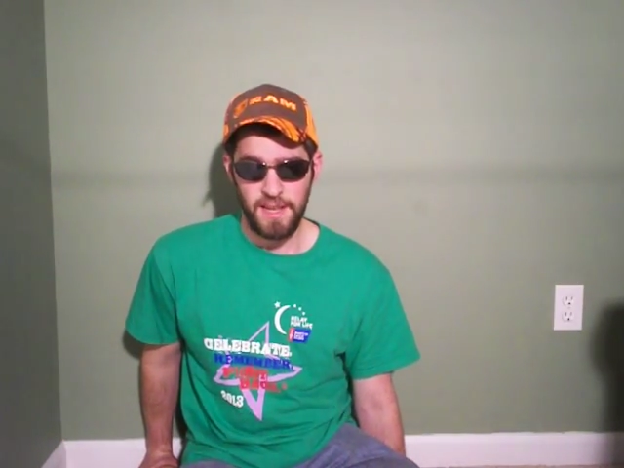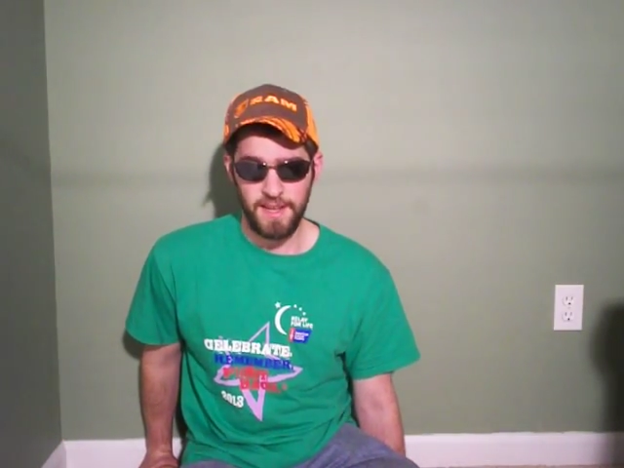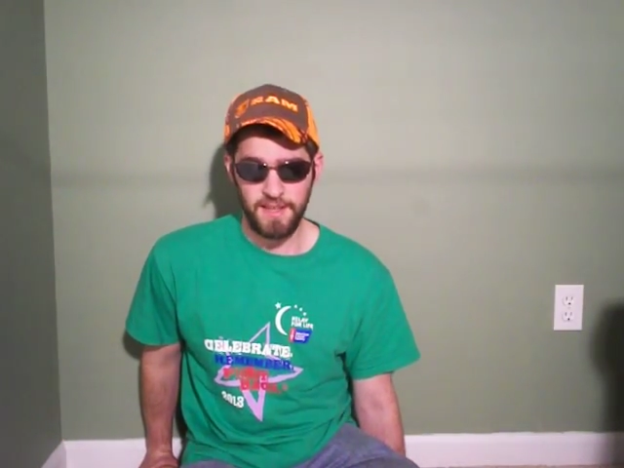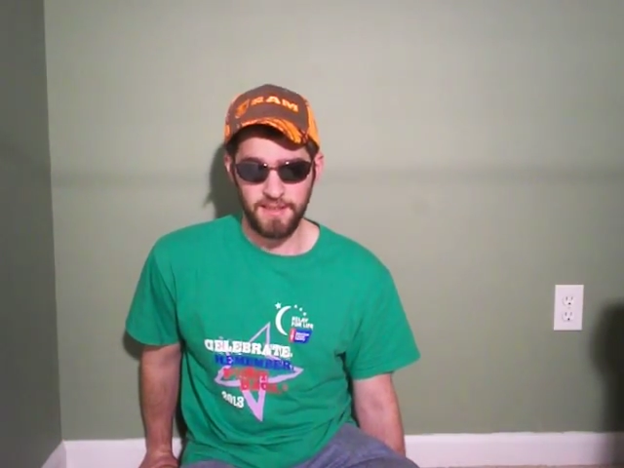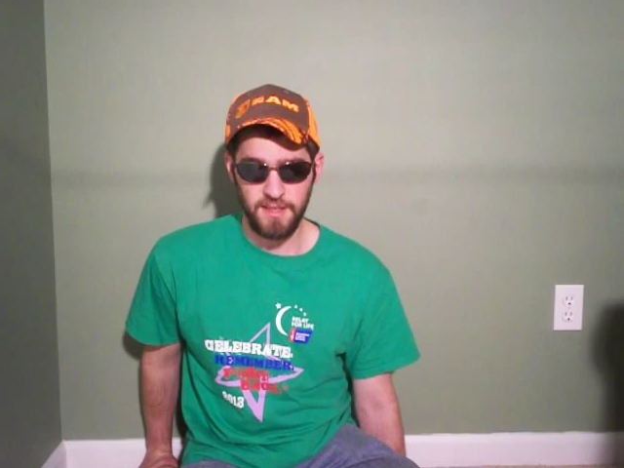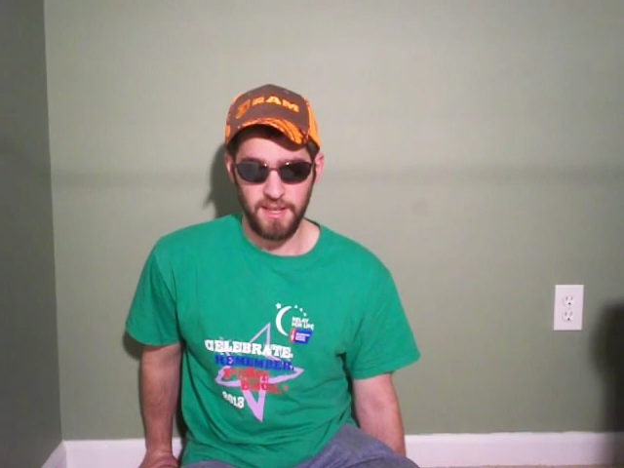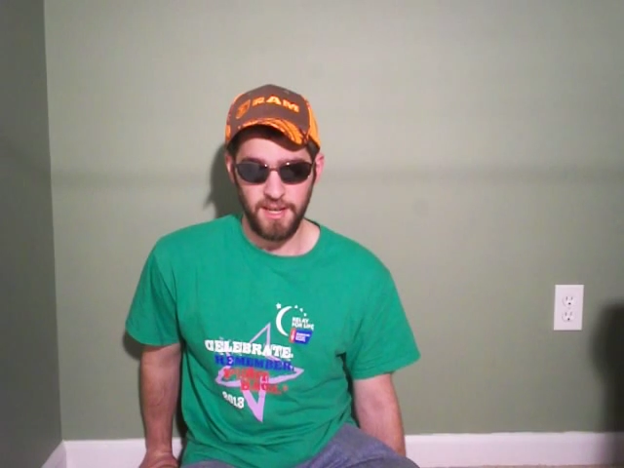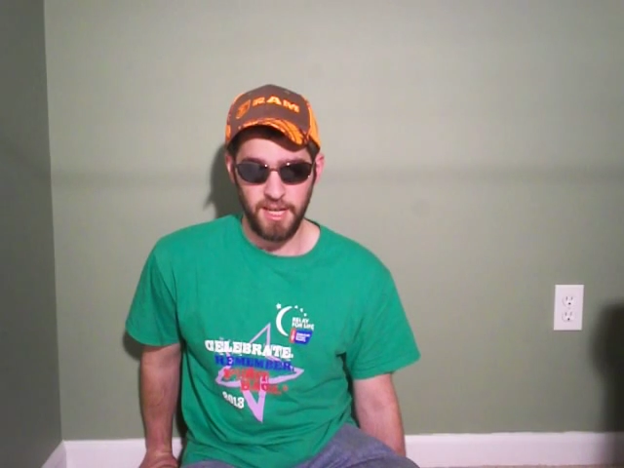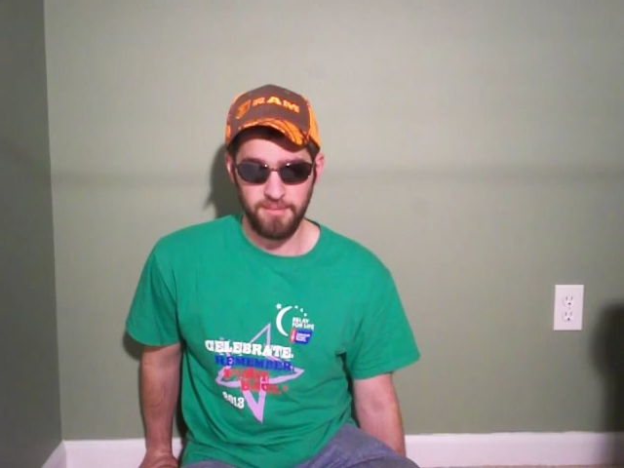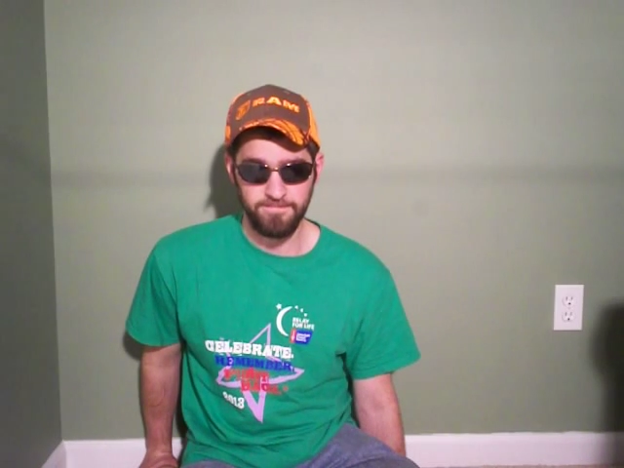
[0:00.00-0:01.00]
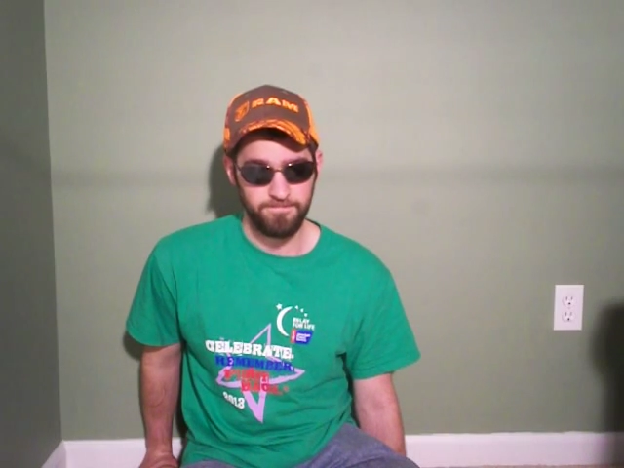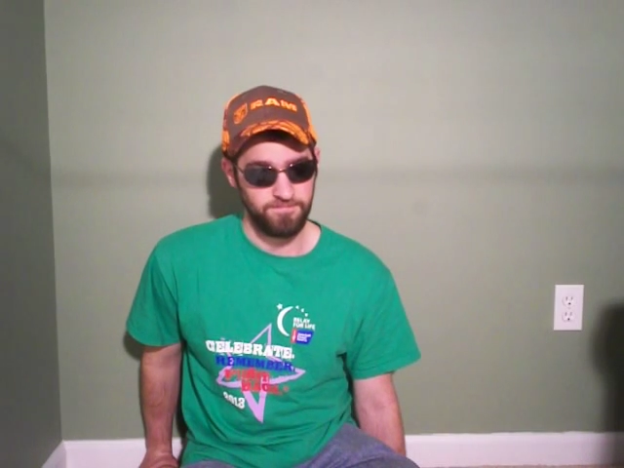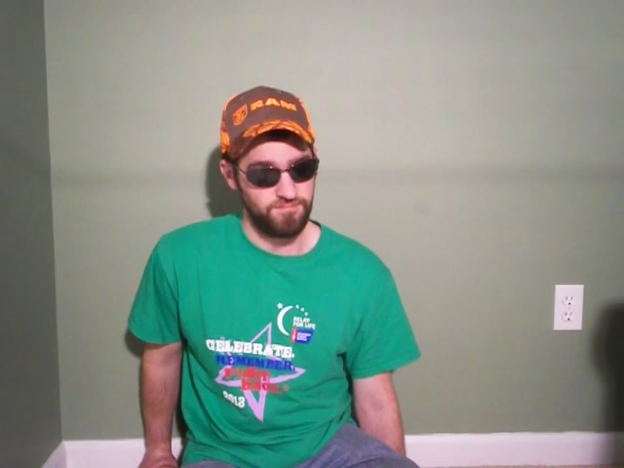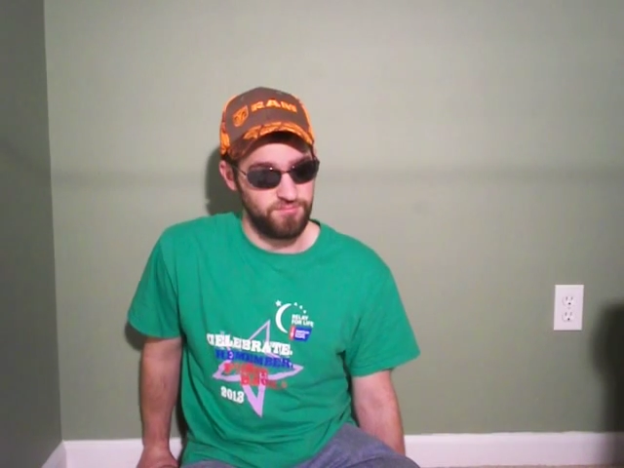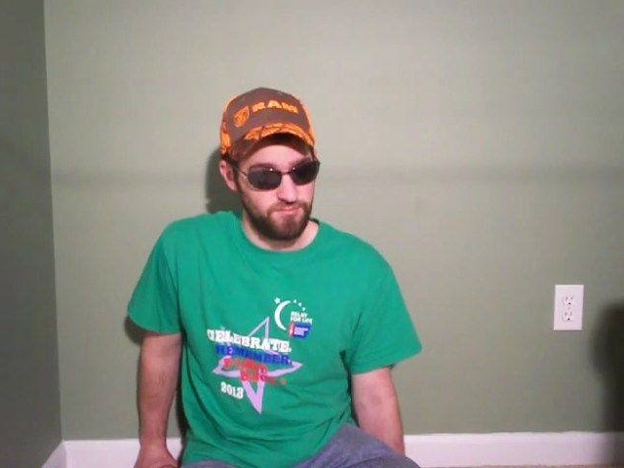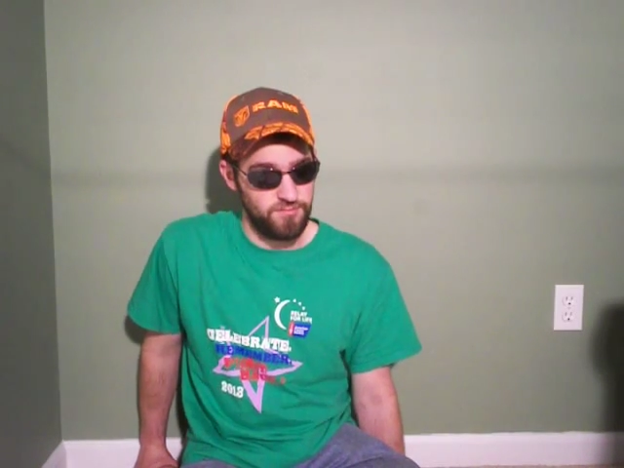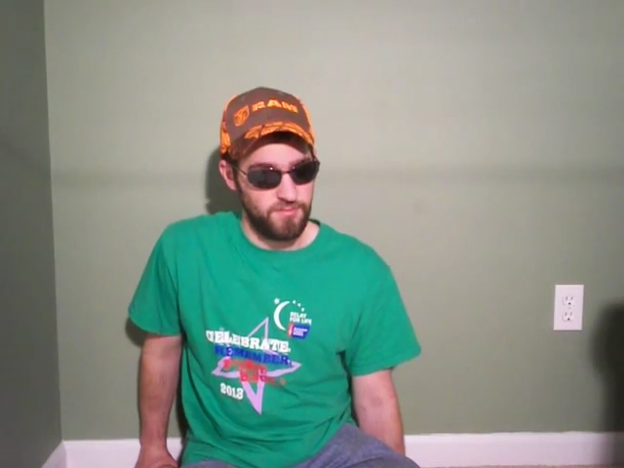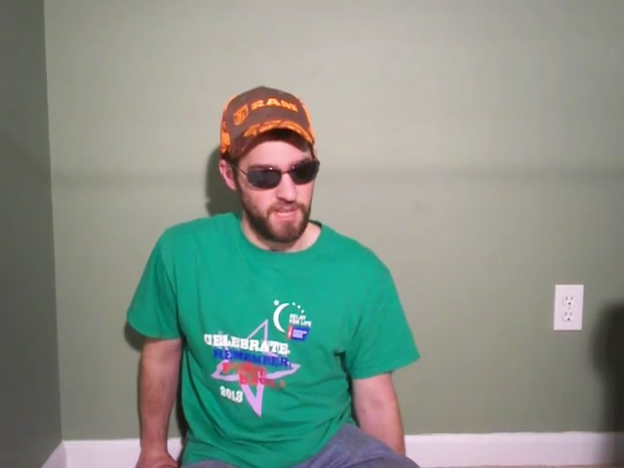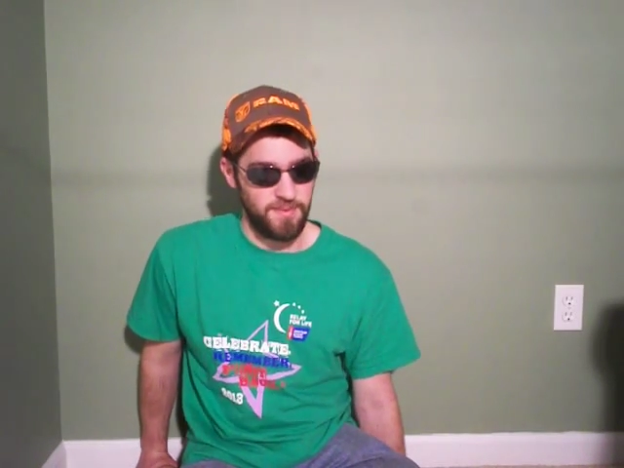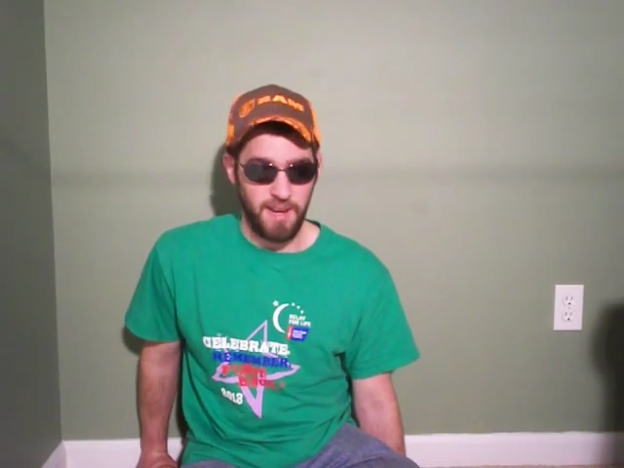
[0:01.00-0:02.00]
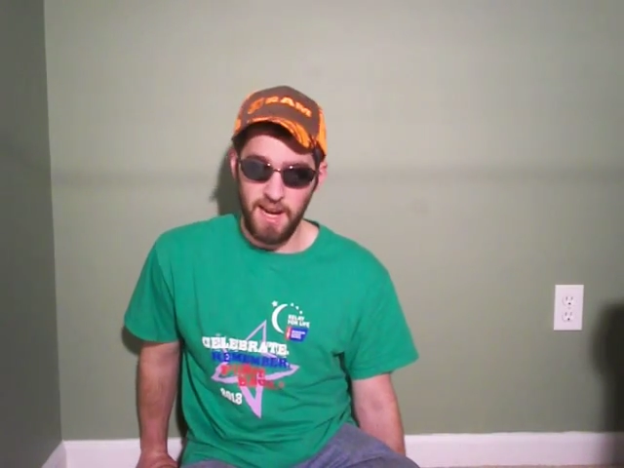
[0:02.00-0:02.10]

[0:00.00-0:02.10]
And if I